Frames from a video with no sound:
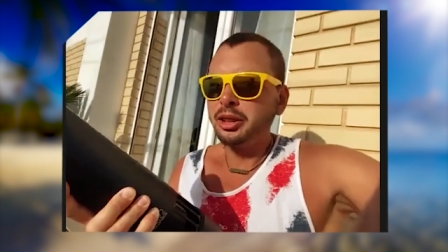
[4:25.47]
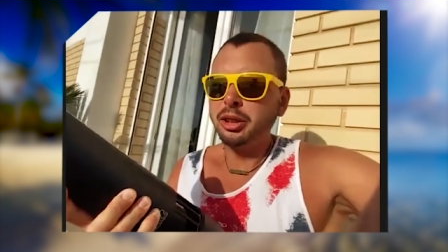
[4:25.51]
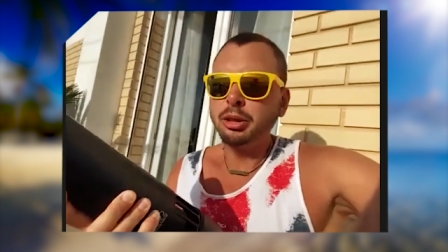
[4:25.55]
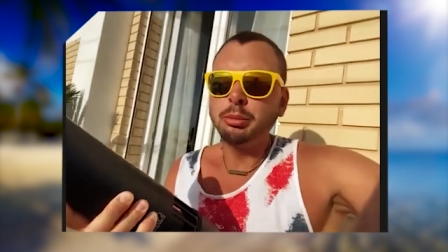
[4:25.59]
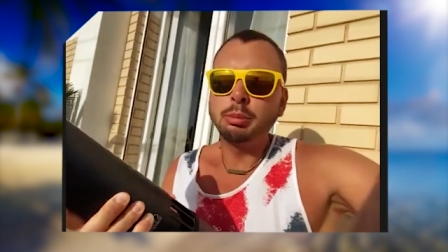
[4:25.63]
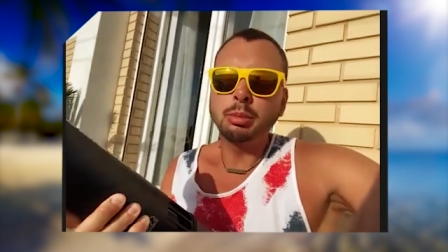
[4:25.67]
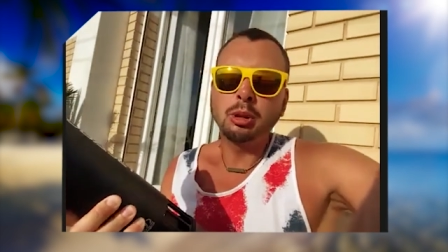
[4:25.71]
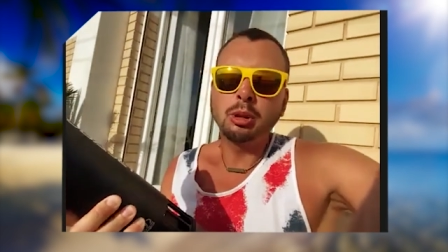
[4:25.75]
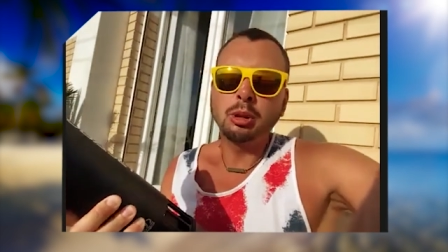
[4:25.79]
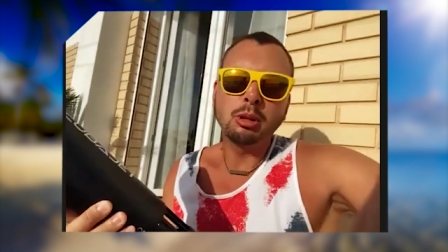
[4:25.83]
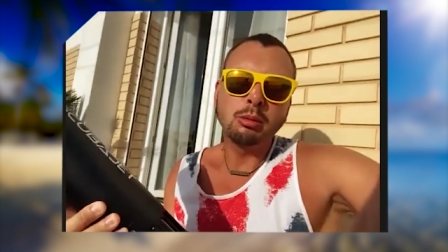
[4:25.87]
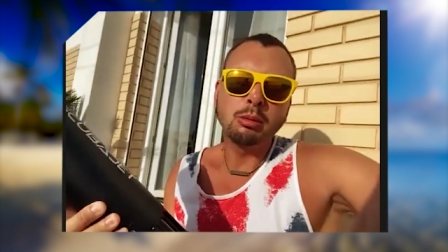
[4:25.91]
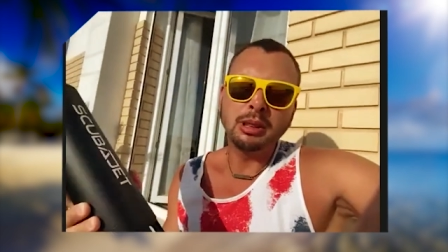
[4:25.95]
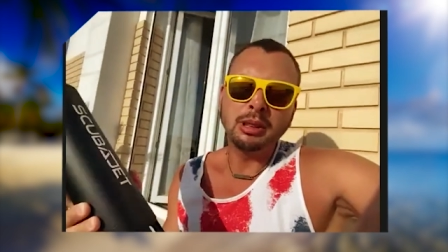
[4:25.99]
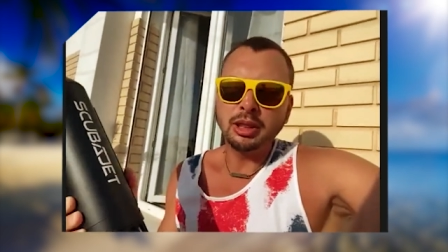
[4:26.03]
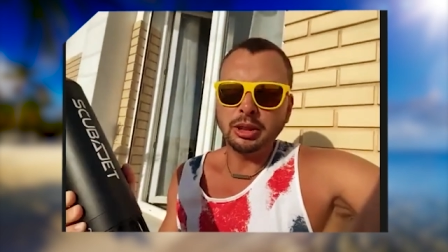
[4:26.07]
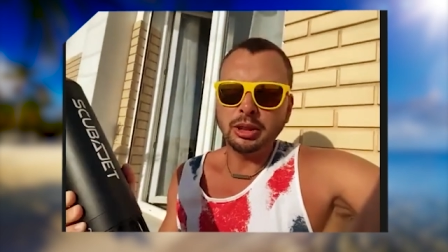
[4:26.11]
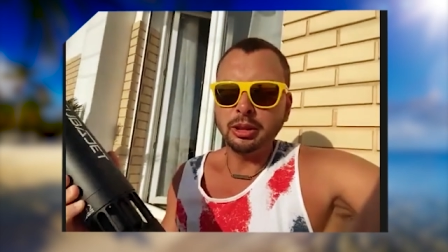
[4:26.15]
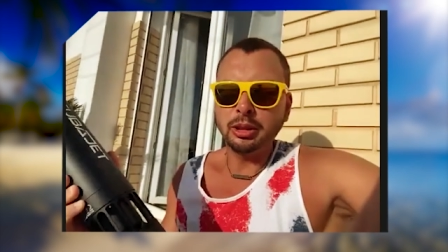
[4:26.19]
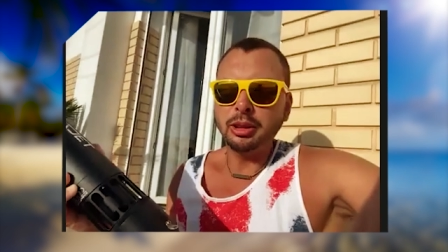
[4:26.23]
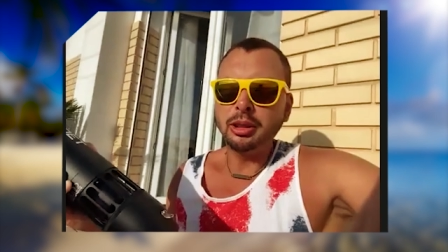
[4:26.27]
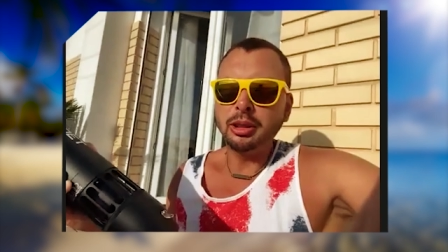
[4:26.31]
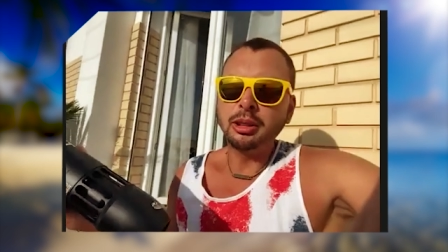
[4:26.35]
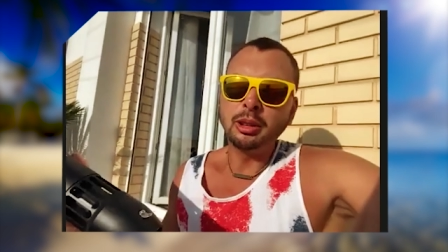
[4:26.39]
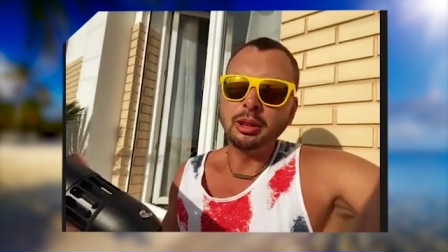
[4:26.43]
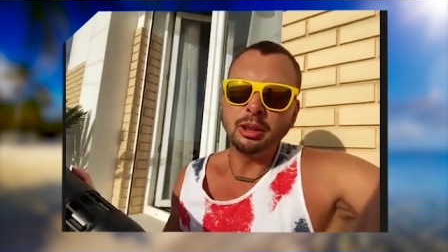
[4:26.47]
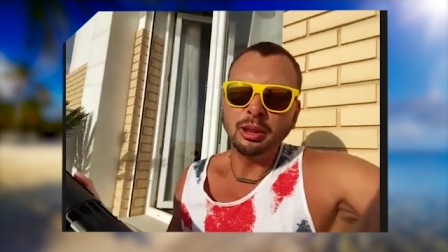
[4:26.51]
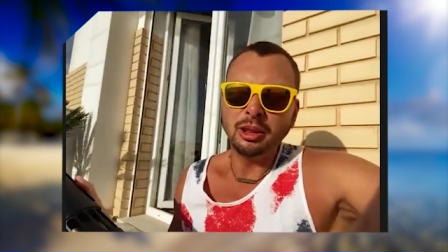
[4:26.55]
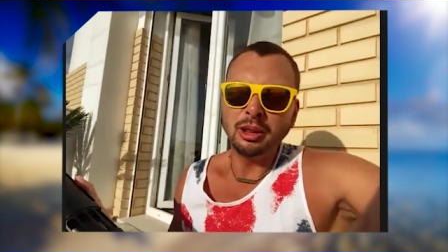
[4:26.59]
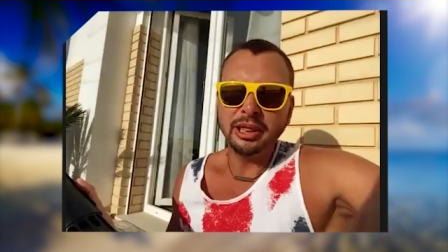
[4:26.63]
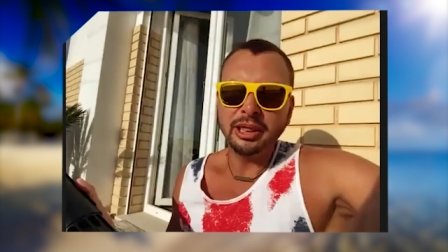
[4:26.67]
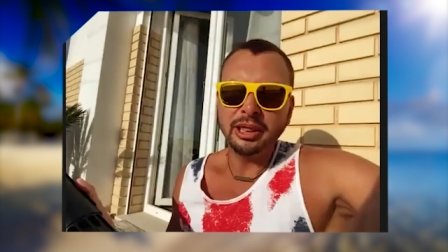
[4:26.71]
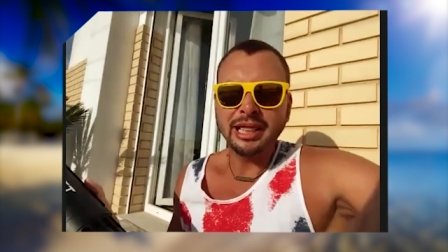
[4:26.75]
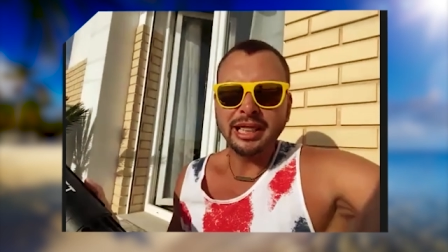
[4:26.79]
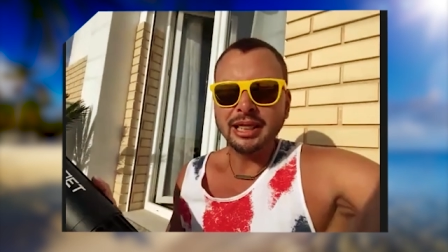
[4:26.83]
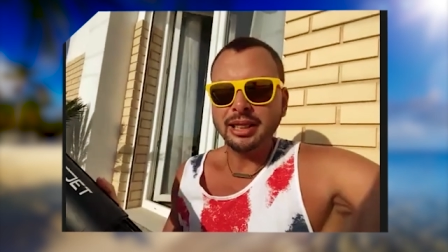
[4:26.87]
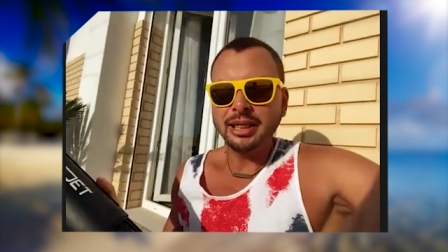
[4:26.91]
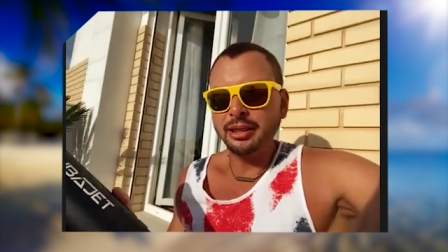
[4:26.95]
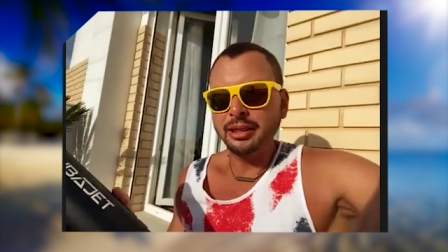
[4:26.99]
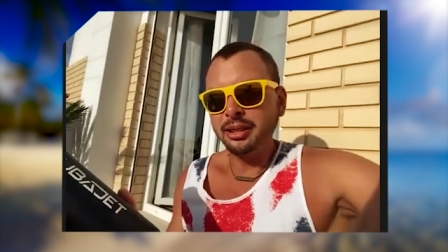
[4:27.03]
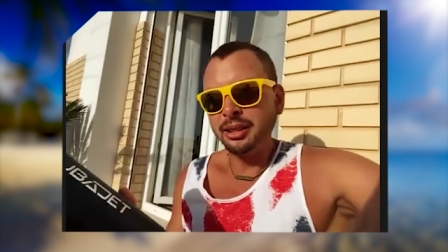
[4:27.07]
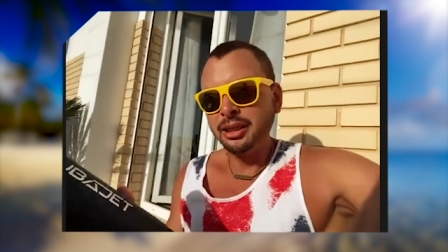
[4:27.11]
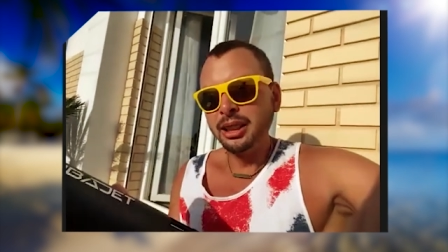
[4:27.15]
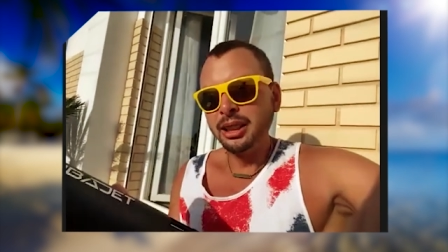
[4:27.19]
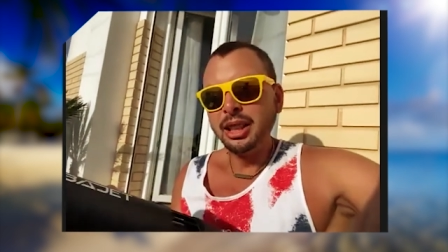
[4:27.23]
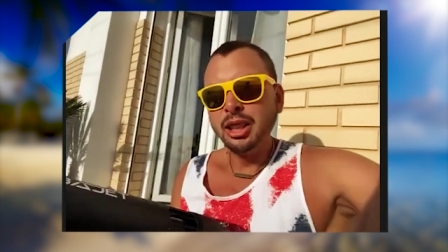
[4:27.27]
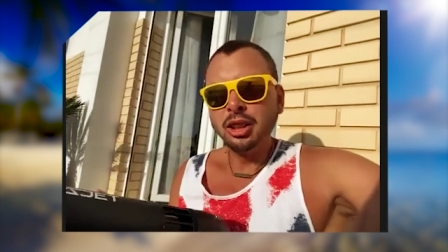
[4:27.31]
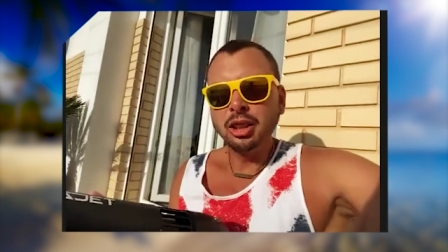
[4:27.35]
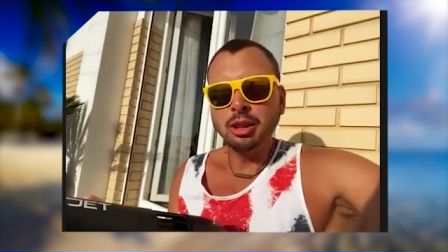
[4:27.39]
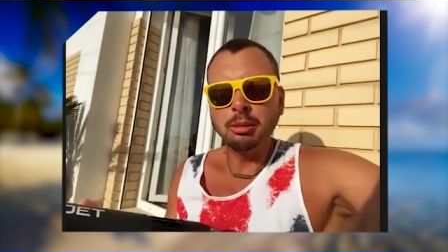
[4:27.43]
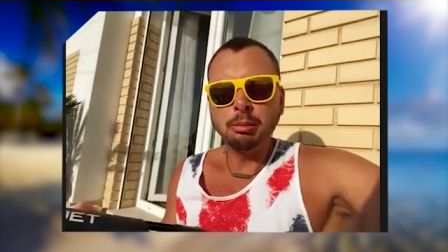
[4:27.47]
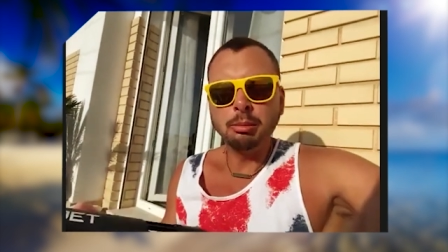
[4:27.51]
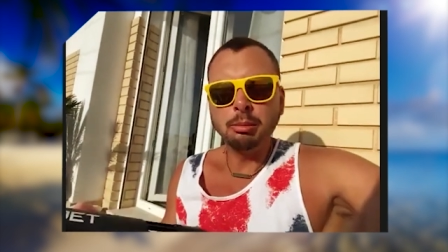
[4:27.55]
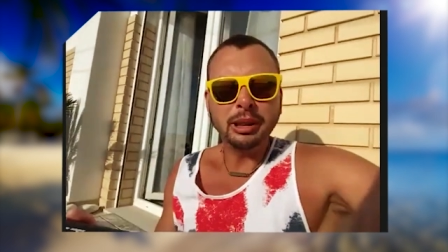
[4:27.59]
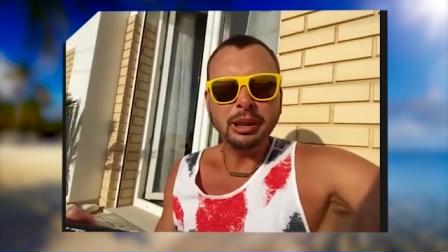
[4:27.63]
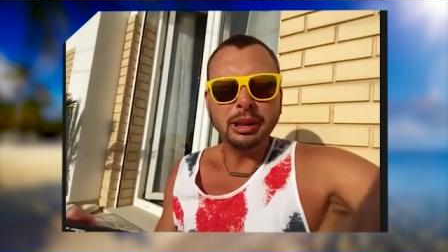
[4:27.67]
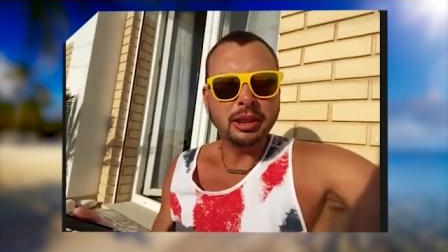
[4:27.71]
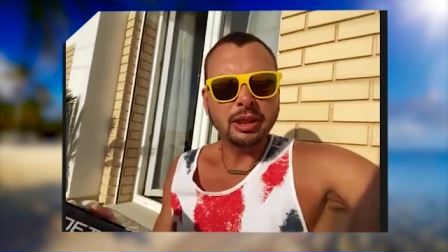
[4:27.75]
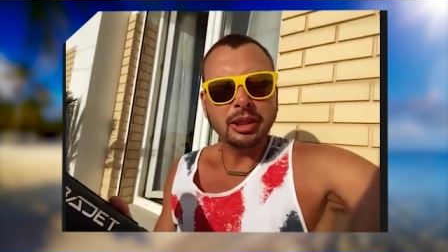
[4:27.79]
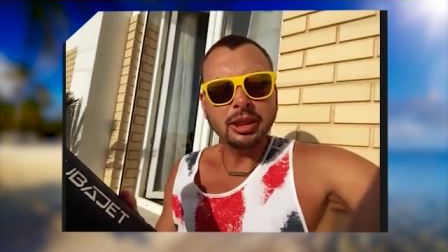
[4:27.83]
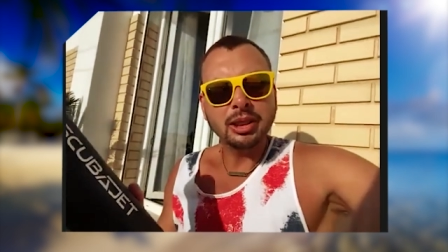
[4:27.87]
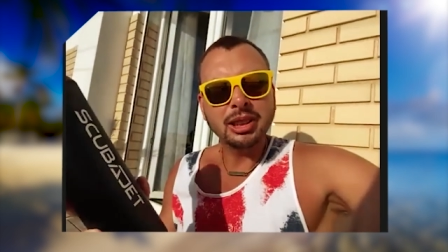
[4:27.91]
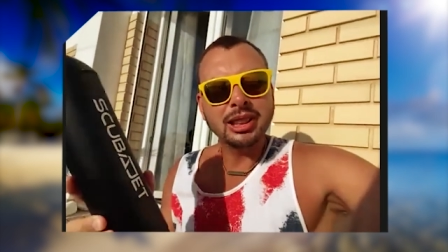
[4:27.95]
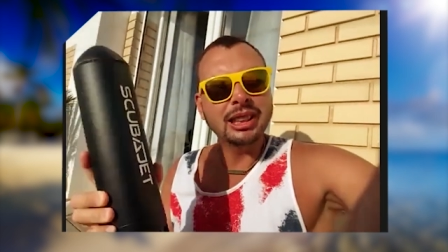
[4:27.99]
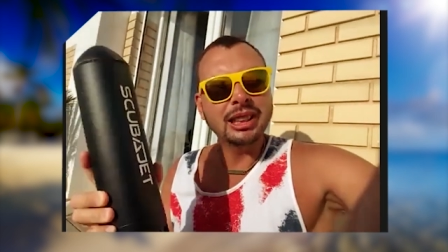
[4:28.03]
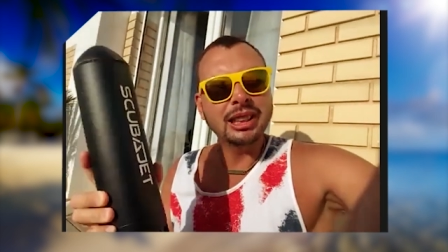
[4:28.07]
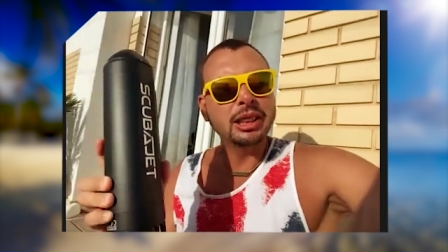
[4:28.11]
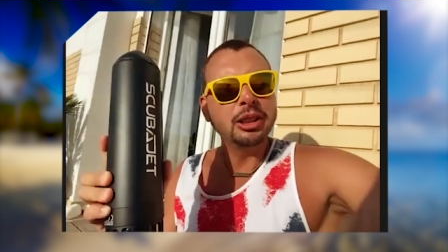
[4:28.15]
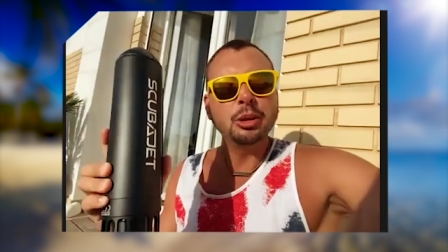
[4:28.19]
You probably saw all the other competitors are